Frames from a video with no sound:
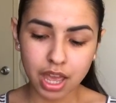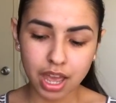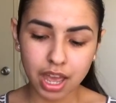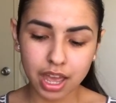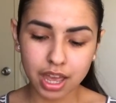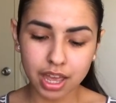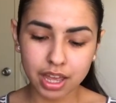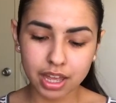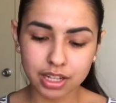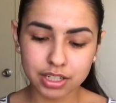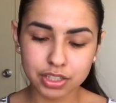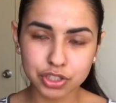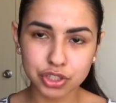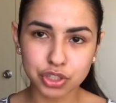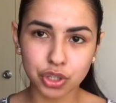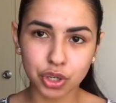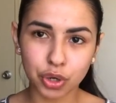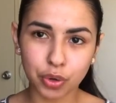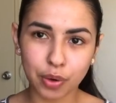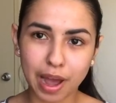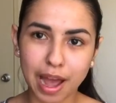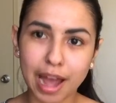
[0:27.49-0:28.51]
And
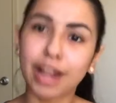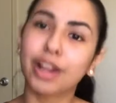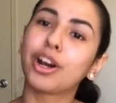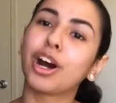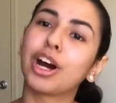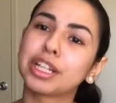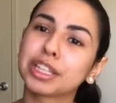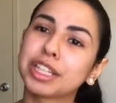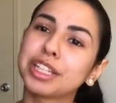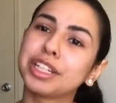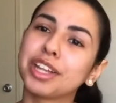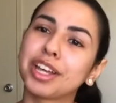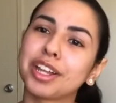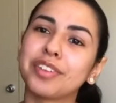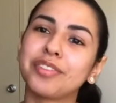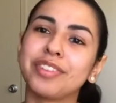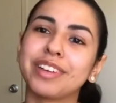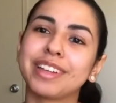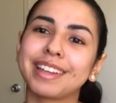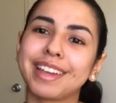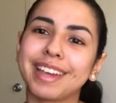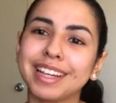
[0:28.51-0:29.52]
so I got the
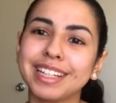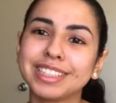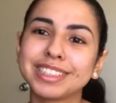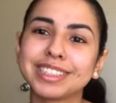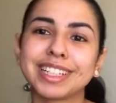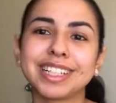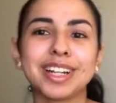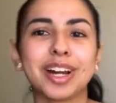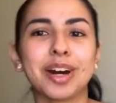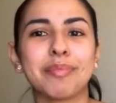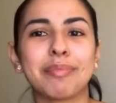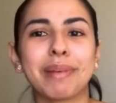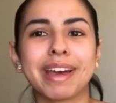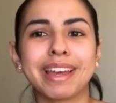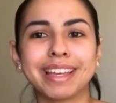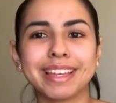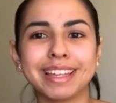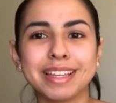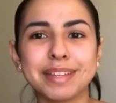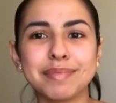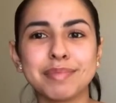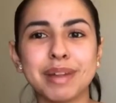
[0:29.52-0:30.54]
notification on my
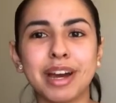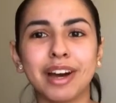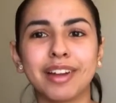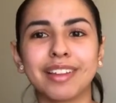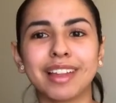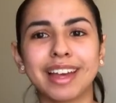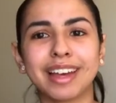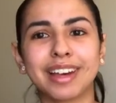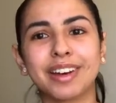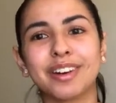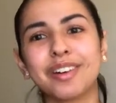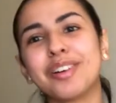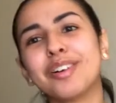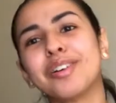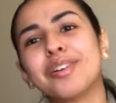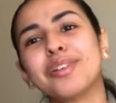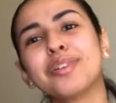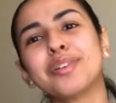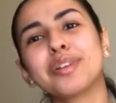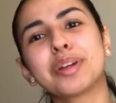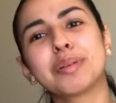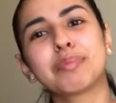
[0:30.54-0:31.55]
email like,
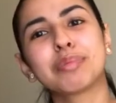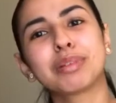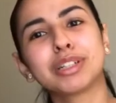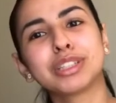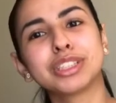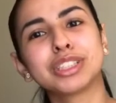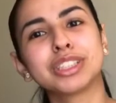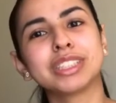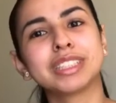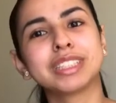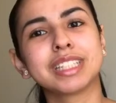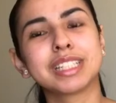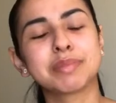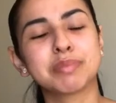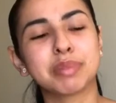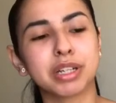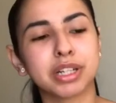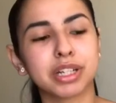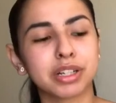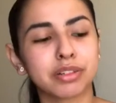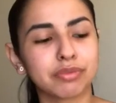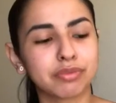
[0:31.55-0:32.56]
oh, your purchase has
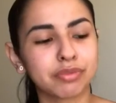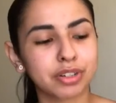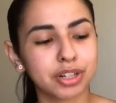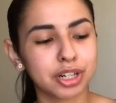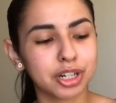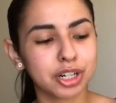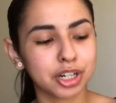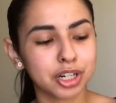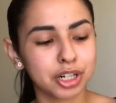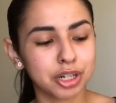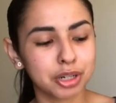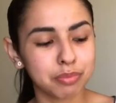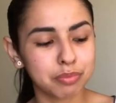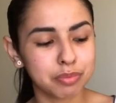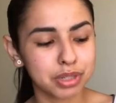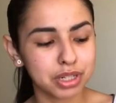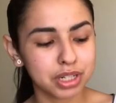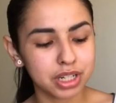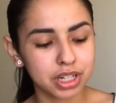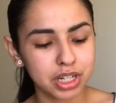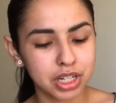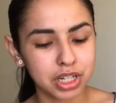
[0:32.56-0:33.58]
been confirmed.
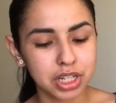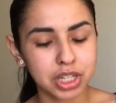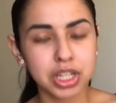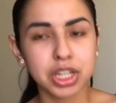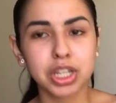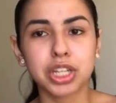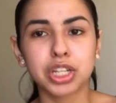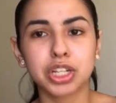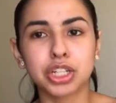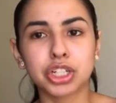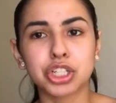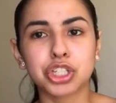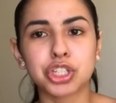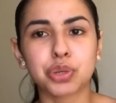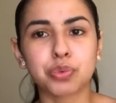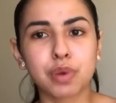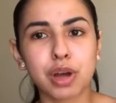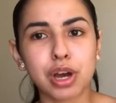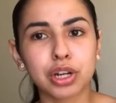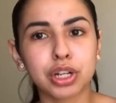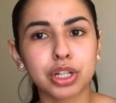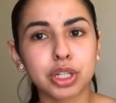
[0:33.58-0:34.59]
Here's your
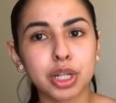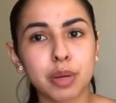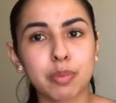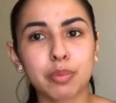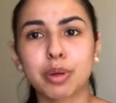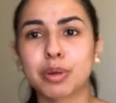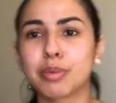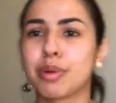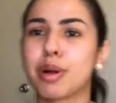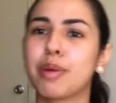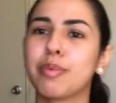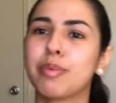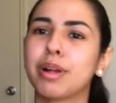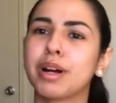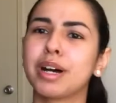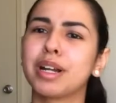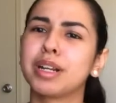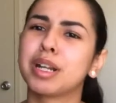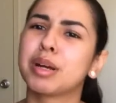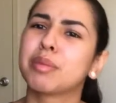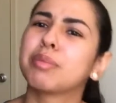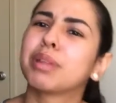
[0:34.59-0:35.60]
routing number, blah, blah.
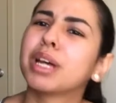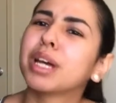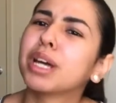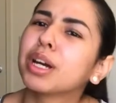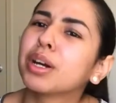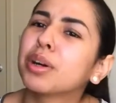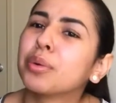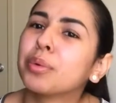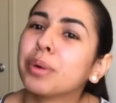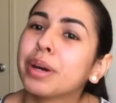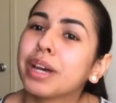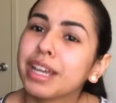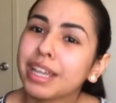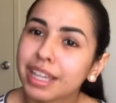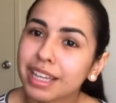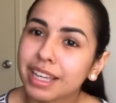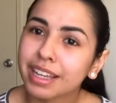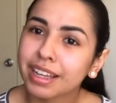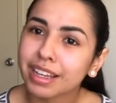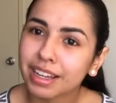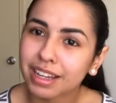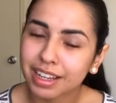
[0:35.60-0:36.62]
And I'm like,
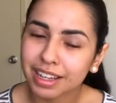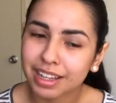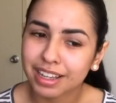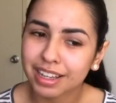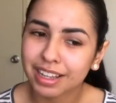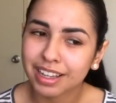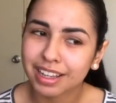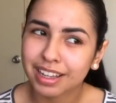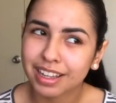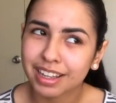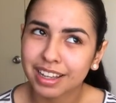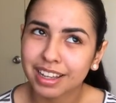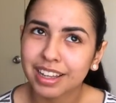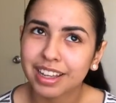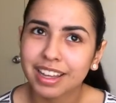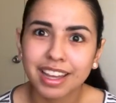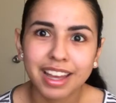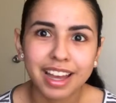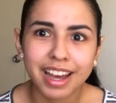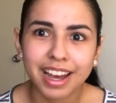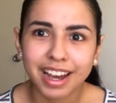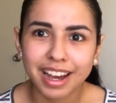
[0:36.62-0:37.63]
wait,
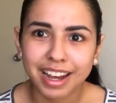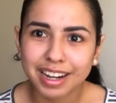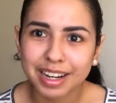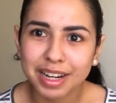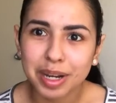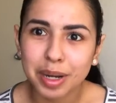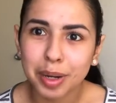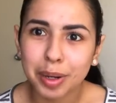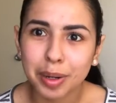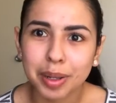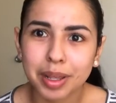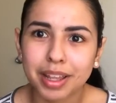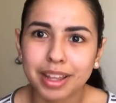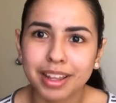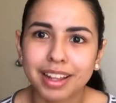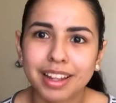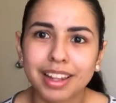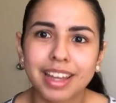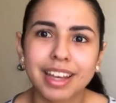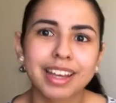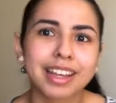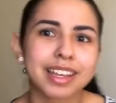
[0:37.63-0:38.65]
I didn't,
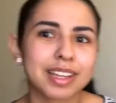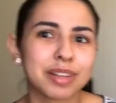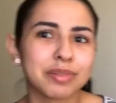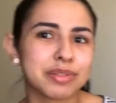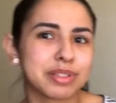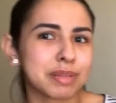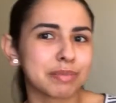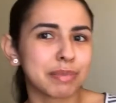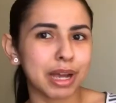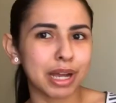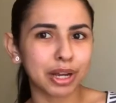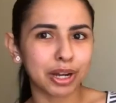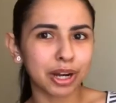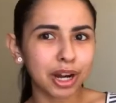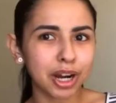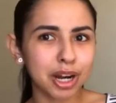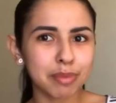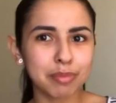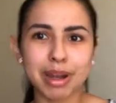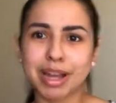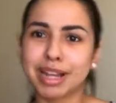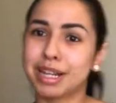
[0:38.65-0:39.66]
like, it was in my
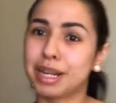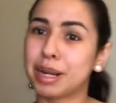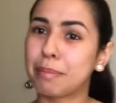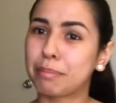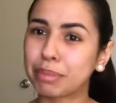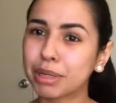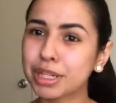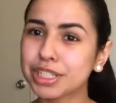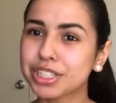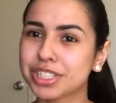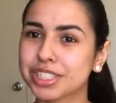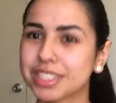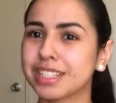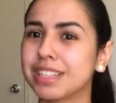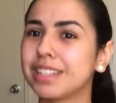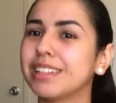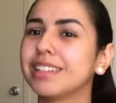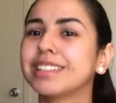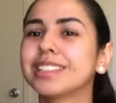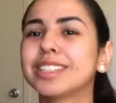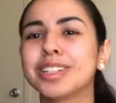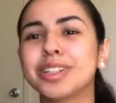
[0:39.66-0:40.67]
cart, but I didn't purchase
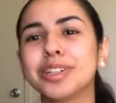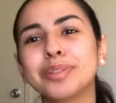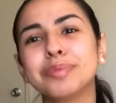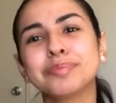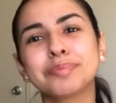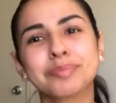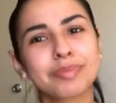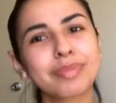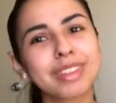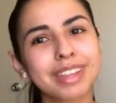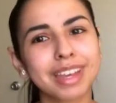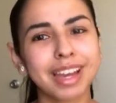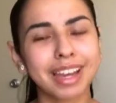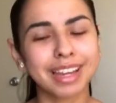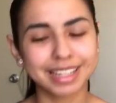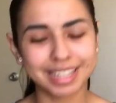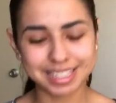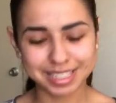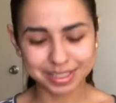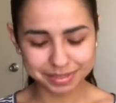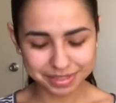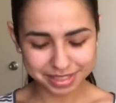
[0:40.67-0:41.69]
it. So I
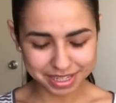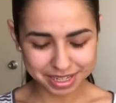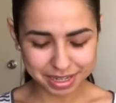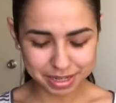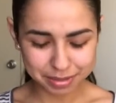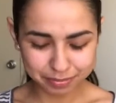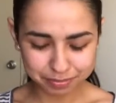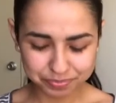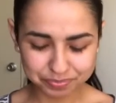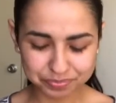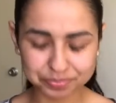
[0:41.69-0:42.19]
guess it was him.